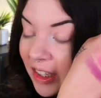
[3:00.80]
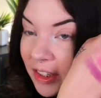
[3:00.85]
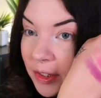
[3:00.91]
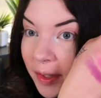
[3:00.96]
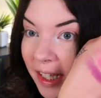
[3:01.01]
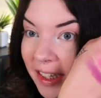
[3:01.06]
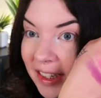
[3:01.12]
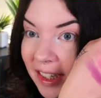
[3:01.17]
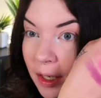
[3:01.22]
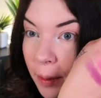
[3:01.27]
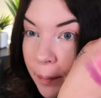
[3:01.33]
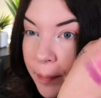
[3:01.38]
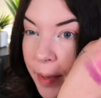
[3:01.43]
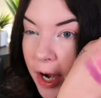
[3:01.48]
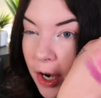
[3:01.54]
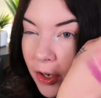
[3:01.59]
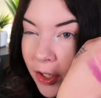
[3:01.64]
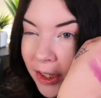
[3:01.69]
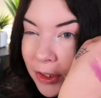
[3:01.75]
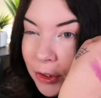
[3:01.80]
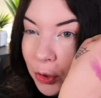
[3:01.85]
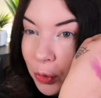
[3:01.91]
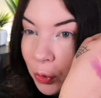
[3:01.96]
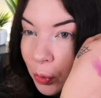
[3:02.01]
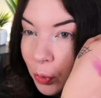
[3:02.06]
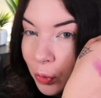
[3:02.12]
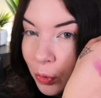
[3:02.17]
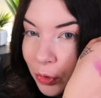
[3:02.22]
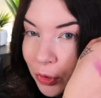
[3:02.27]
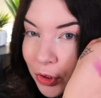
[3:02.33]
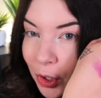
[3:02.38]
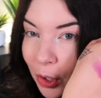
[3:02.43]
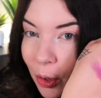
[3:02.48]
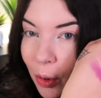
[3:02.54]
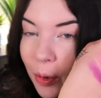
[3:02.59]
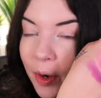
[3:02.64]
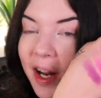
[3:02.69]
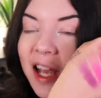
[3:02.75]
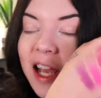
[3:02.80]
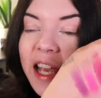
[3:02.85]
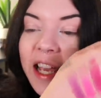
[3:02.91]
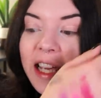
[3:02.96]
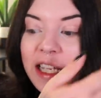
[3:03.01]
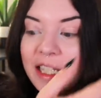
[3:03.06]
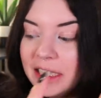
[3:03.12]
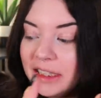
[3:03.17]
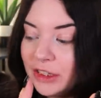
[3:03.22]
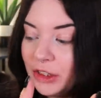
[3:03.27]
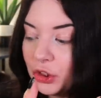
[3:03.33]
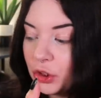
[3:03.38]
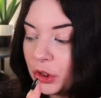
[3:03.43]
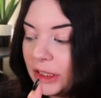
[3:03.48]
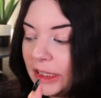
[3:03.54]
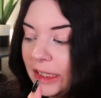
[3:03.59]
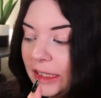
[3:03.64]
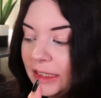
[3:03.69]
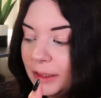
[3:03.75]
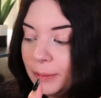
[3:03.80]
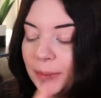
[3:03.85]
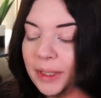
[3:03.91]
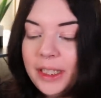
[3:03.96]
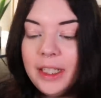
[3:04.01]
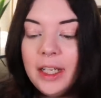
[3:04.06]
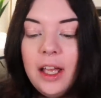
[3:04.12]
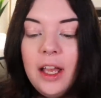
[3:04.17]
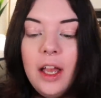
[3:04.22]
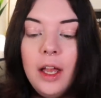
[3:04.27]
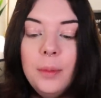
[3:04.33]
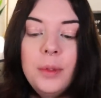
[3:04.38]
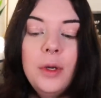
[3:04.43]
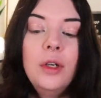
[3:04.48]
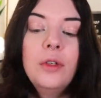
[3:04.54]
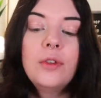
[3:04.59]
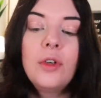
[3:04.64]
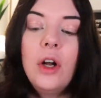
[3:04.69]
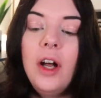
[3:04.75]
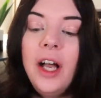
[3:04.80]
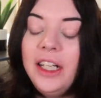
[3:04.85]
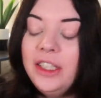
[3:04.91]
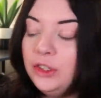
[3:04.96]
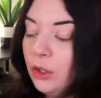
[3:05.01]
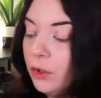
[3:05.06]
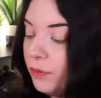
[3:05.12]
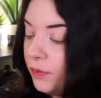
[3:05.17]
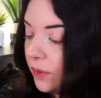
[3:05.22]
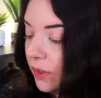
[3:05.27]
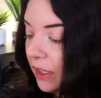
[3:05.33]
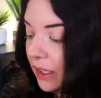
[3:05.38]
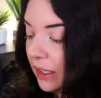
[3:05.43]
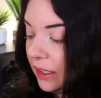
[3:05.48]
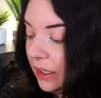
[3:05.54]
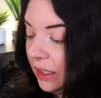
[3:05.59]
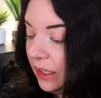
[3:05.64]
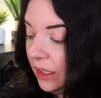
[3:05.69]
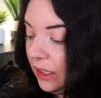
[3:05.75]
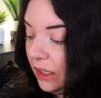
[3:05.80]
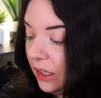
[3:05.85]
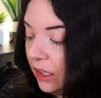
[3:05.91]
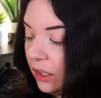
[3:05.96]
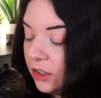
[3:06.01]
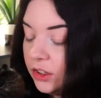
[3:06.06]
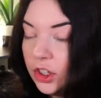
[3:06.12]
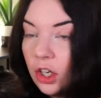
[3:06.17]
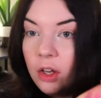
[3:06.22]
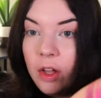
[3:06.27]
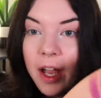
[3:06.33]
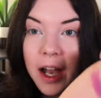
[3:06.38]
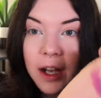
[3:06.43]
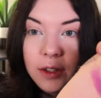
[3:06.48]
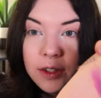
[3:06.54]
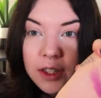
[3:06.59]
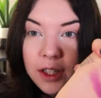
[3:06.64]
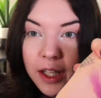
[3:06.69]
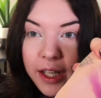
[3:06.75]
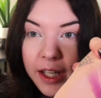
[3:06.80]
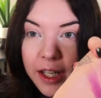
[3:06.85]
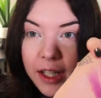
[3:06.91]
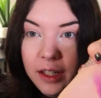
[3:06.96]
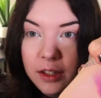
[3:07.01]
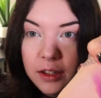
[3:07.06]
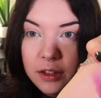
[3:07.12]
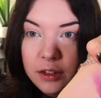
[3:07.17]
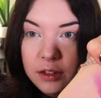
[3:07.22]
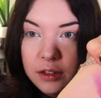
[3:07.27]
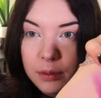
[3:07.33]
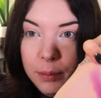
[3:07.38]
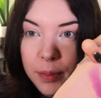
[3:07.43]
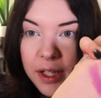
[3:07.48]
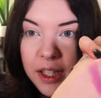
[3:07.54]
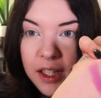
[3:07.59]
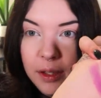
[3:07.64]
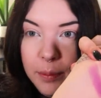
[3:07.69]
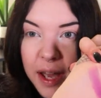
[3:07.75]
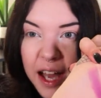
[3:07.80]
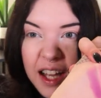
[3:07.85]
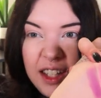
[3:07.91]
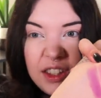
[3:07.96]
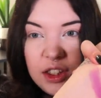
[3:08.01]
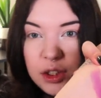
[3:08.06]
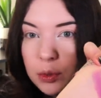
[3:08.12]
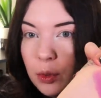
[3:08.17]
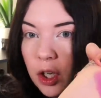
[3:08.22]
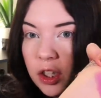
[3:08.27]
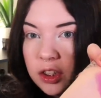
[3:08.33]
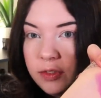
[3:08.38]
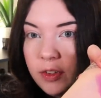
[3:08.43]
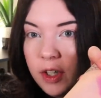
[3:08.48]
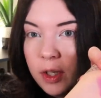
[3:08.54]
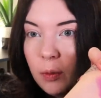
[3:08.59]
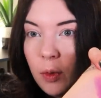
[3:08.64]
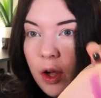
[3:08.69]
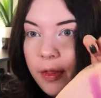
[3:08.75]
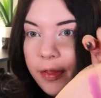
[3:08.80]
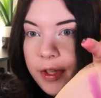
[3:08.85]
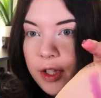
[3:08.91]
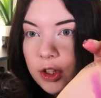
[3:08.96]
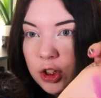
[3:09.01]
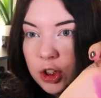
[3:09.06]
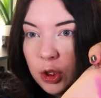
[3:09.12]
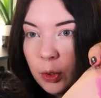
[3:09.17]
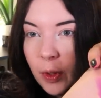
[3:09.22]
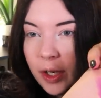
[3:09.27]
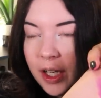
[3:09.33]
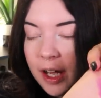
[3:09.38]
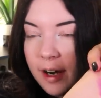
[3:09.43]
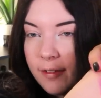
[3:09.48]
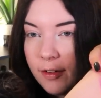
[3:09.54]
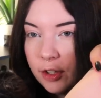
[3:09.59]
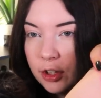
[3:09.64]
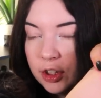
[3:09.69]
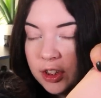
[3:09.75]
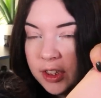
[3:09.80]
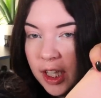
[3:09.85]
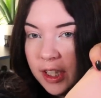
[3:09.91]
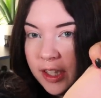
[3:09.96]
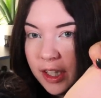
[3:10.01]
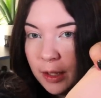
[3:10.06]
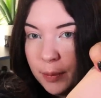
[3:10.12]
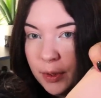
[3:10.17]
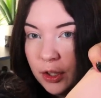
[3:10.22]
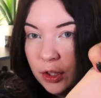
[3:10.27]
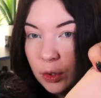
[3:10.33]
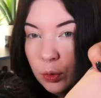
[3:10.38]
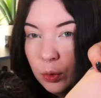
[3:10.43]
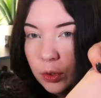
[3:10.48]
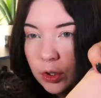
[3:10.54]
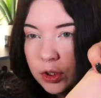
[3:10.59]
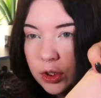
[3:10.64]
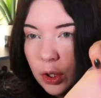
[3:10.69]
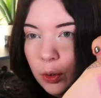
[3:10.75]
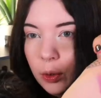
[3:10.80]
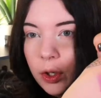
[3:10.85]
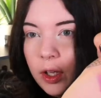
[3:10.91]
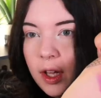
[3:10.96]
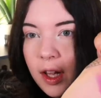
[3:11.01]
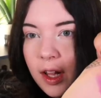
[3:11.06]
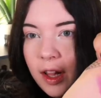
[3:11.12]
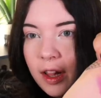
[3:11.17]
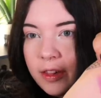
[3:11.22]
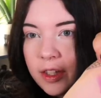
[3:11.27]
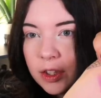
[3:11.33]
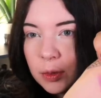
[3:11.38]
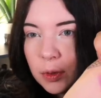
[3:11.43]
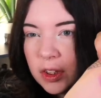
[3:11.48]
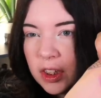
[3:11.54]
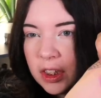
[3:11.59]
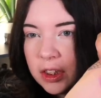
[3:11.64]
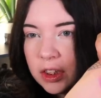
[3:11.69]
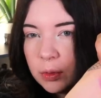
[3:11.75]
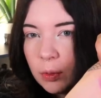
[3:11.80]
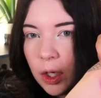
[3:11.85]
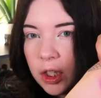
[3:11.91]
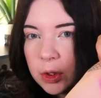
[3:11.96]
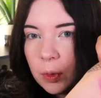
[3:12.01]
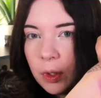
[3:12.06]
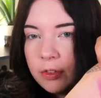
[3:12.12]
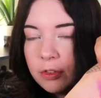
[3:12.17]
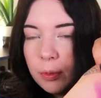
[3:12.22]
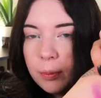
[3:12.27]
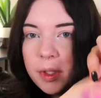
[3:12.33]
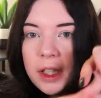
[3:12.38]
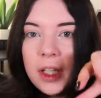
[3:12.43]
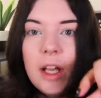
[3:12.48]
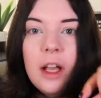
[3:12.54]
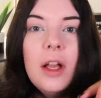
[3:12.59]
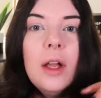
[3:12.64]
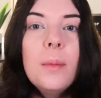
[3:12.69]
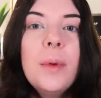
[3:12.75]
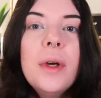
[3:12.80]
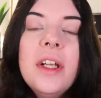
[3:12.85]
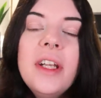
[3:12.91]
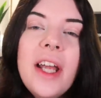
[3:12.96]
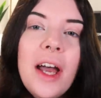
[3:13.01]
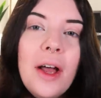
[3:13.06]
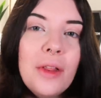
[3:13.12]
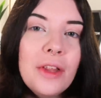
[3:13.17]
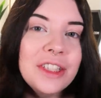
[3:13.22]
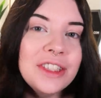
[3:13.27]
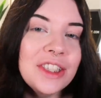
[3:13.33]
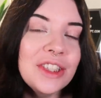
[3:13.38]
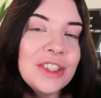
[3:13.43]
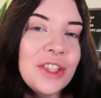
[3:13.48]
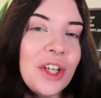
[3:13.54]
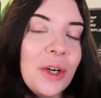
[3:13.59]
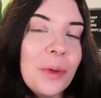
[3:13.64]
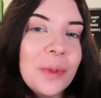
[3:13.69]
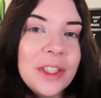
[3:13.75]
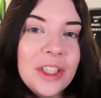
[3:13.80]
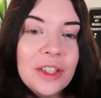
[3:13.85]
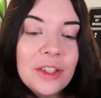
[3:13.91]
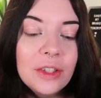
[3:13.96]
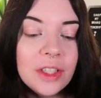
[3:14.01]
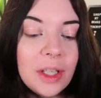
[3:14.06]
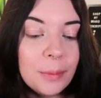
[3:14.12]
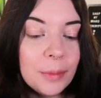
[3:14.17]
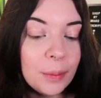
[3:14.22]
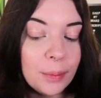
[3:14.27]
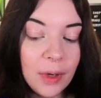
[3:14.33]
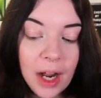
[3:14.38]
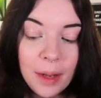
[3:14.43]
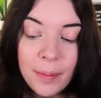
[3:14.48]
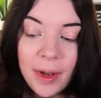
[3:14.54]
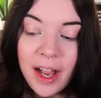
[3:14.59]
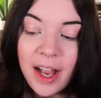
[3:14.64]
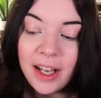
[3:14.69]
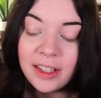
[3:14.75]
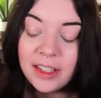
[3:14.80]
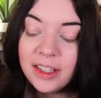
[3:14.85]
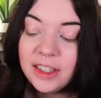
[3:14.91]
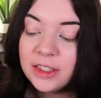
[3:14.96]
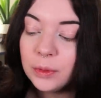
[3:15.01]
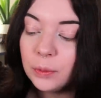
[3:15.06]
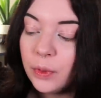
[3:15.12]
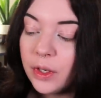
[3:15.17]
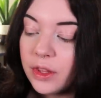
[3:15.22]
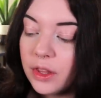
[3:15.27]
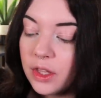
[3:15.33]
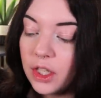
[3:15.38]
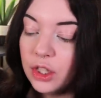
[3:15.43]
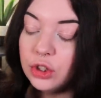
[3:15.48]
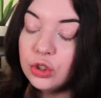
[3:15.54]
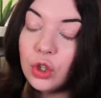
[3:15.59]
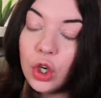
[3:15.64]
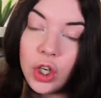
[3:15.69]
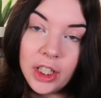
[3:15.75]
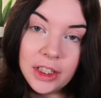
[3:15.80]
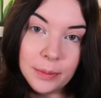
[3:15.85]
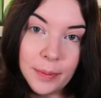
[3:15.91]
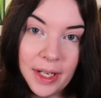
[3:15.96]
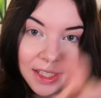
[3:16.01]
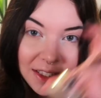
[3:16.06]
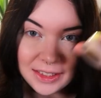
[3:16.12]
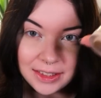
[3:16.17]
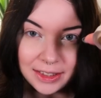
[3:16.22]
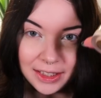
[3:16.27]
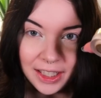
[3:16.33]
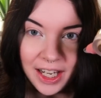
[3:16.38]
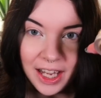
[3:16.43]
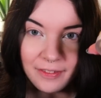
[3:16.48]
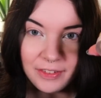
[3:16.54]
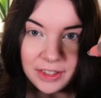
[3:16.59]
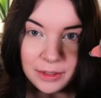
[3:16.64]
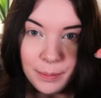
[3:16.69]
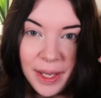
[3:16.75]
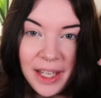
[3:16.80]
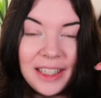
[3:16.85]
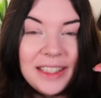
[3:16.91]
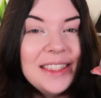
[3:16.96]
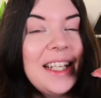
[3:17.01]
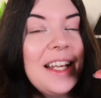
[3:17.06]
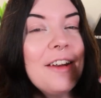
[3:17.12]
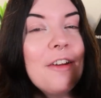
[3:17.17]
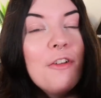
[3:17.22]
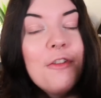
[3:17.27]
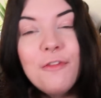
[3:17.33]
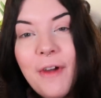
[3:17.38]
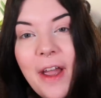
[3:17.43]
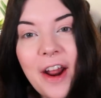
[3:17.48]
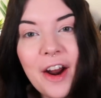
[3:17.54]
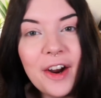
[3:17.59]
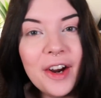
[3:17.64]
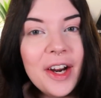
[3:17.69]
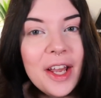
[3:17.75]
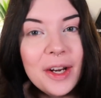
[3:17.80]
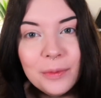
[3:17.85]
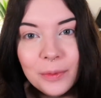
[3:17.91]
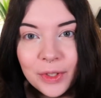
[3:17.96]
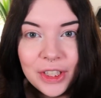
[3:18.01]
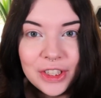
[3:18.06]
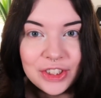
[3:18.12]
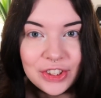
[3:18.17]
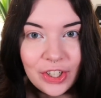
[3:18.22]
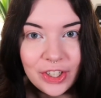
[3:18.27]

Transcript: and this one has like a berry cool tone is intriguing to me. But overall, I don't feel like the Dollhouse Lane pink matte swatched very well. These two I kind of understand, they could be a cooler tone. This one didn't swatch well for me. But now let's get started with the look. I'm gonna prime my eyelids with the Drawer Cosmetics Clean Canvas Base in Fair, and we'll get